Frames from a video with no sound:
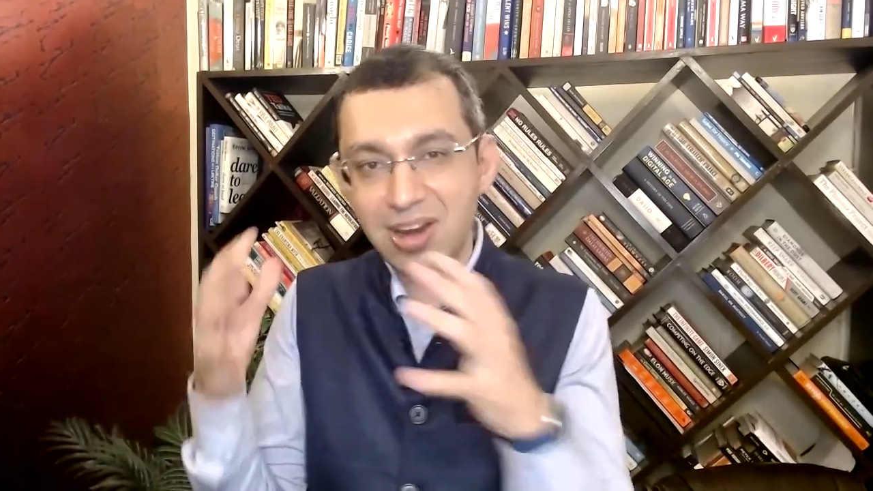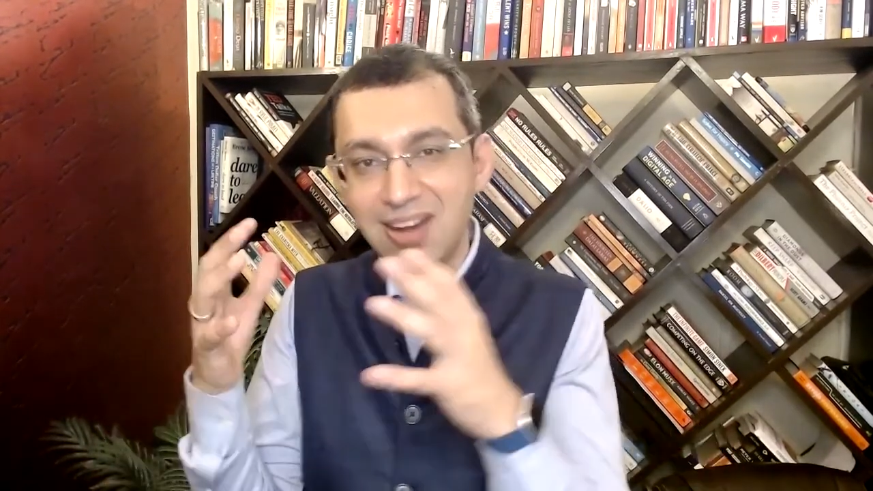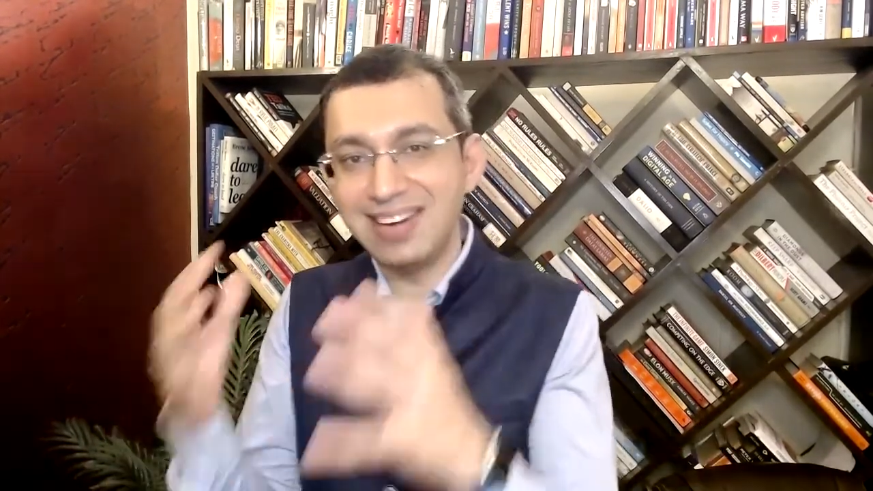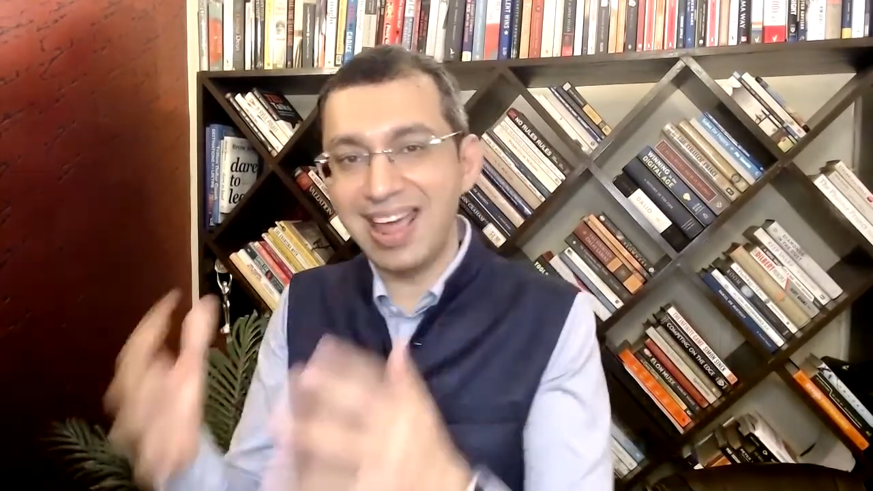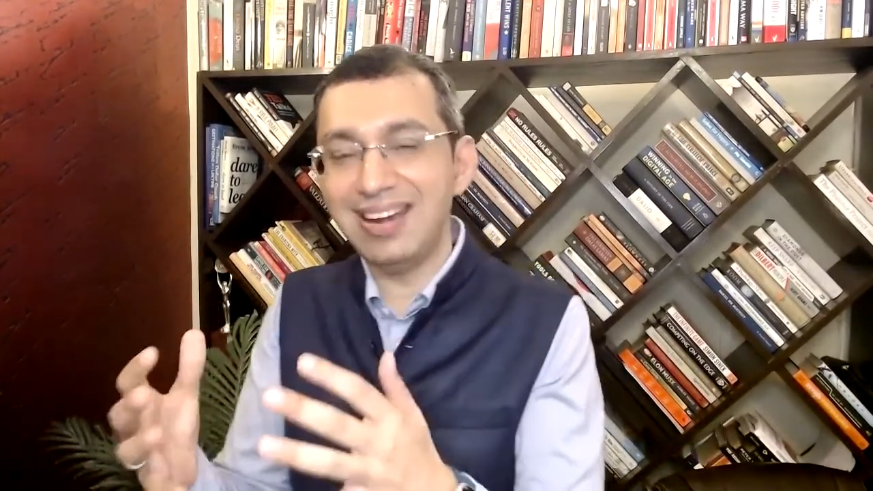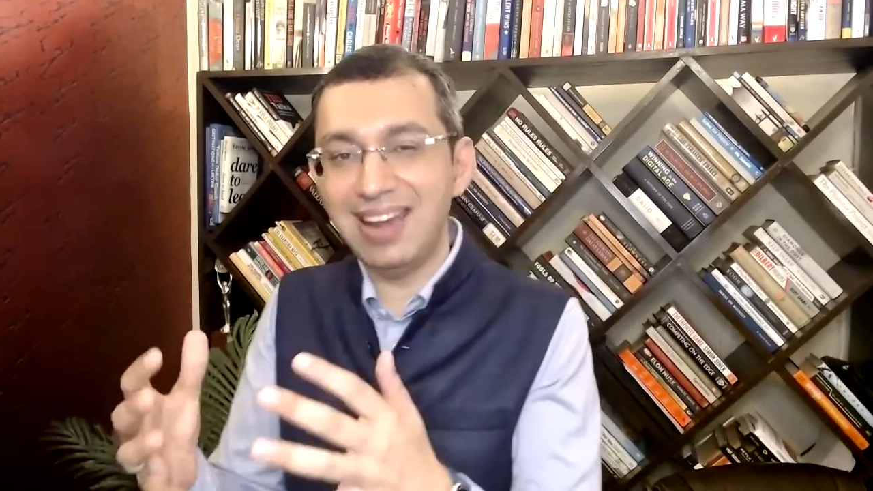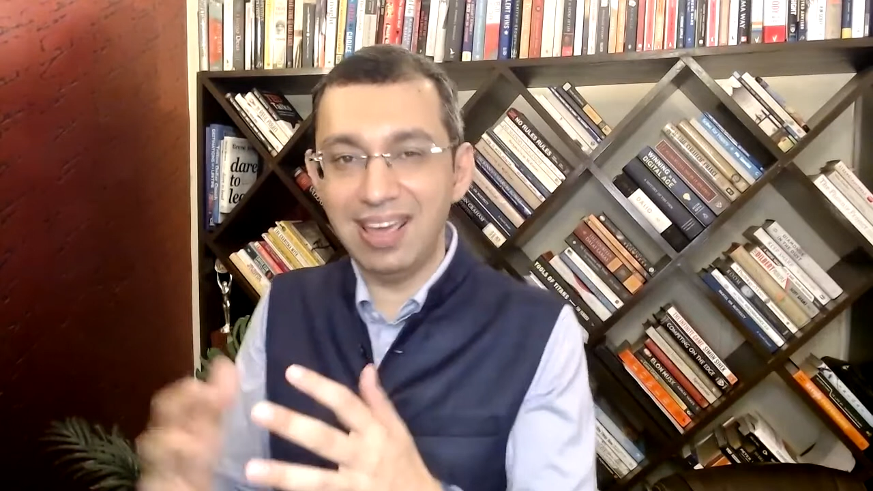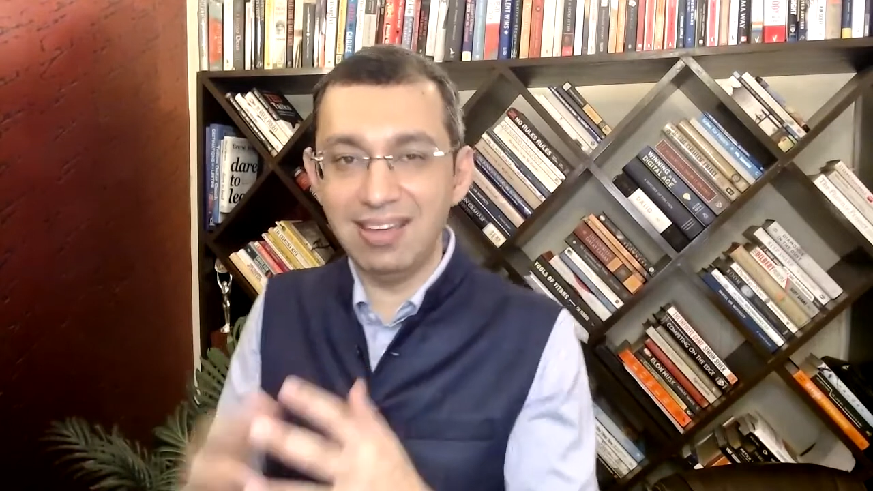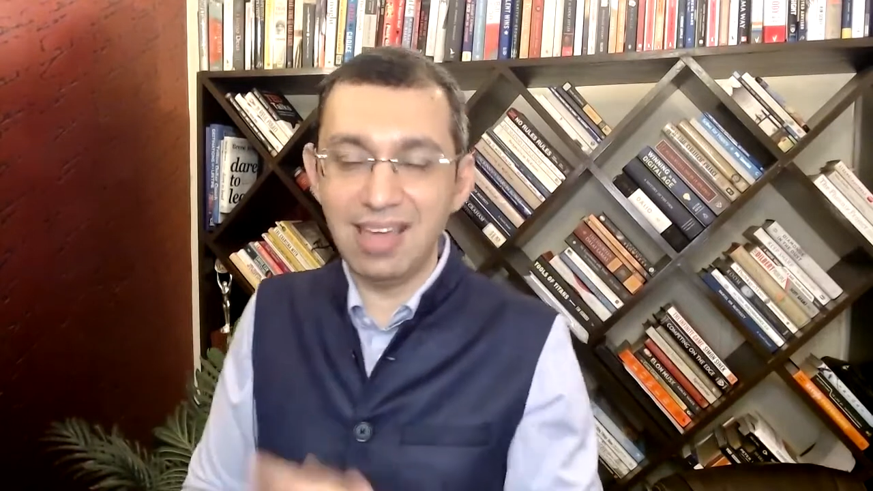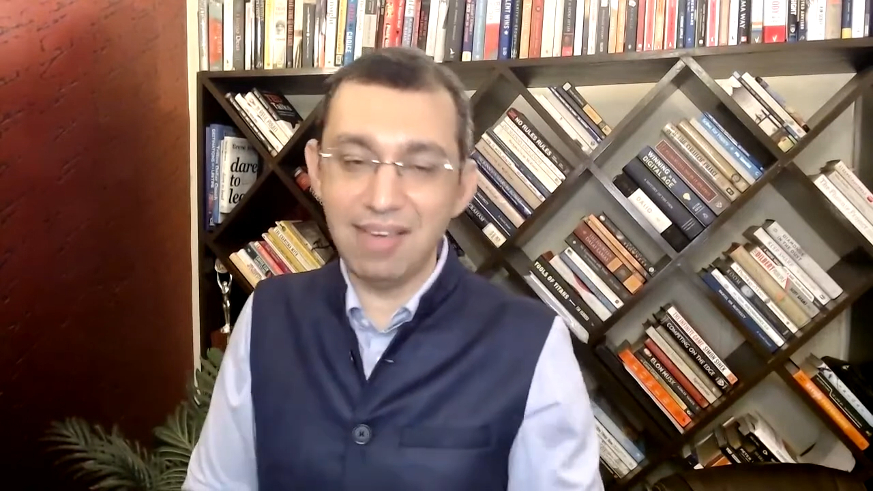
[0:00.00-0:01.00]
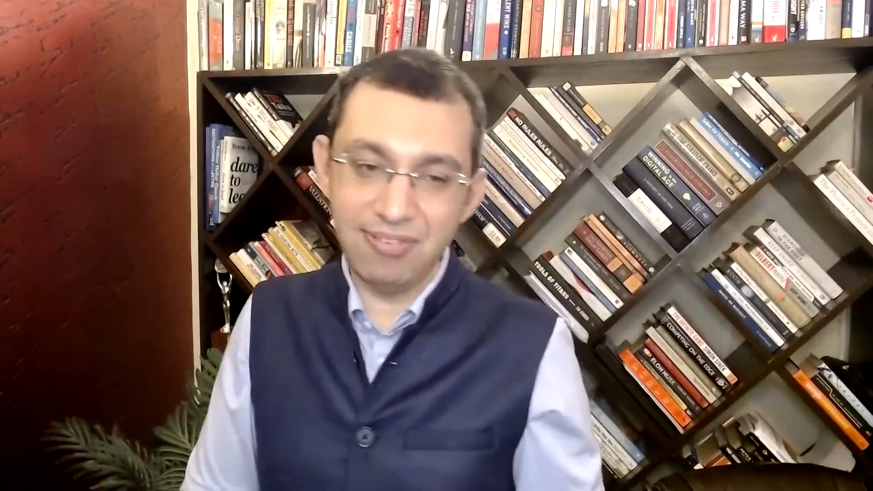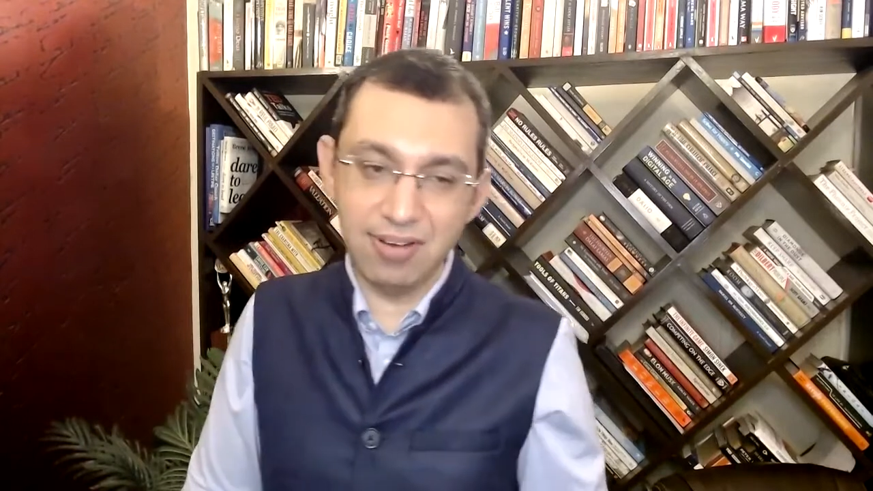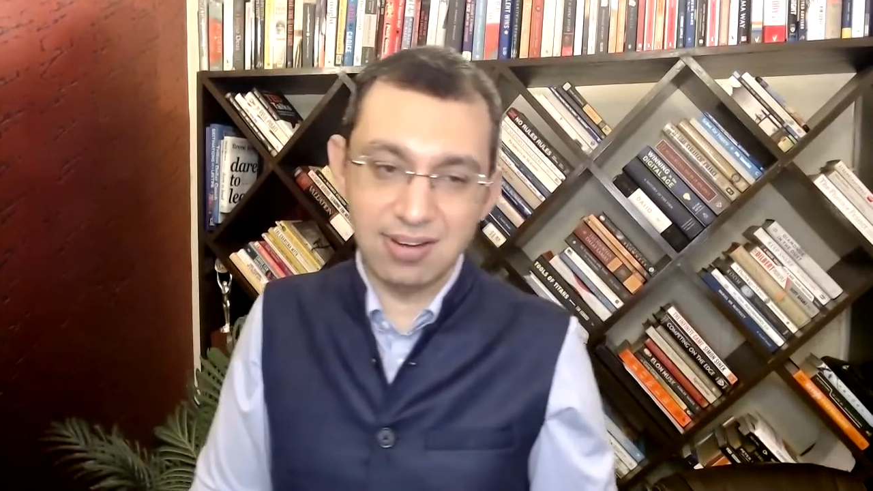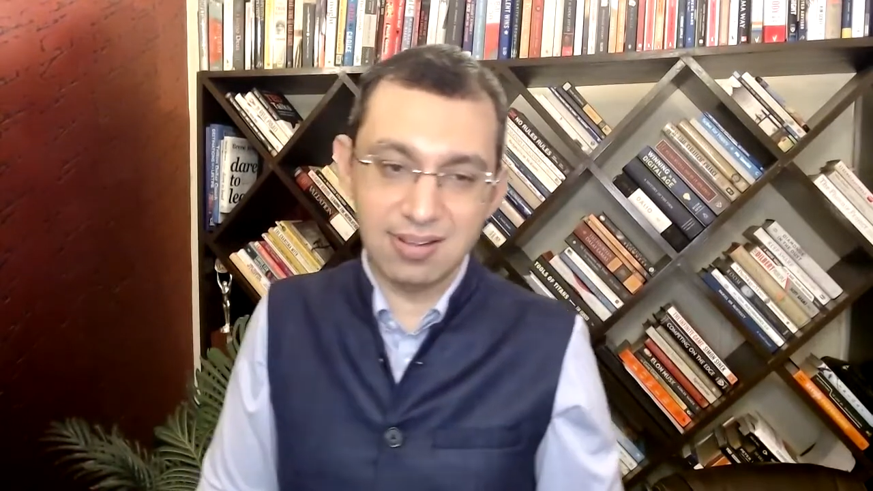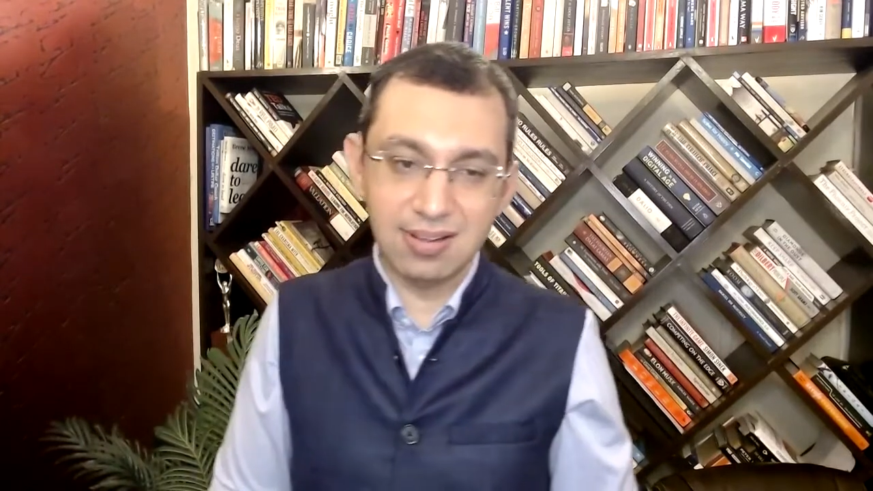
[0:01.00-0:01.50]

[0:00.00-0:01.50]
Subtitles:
in Tech Day effort.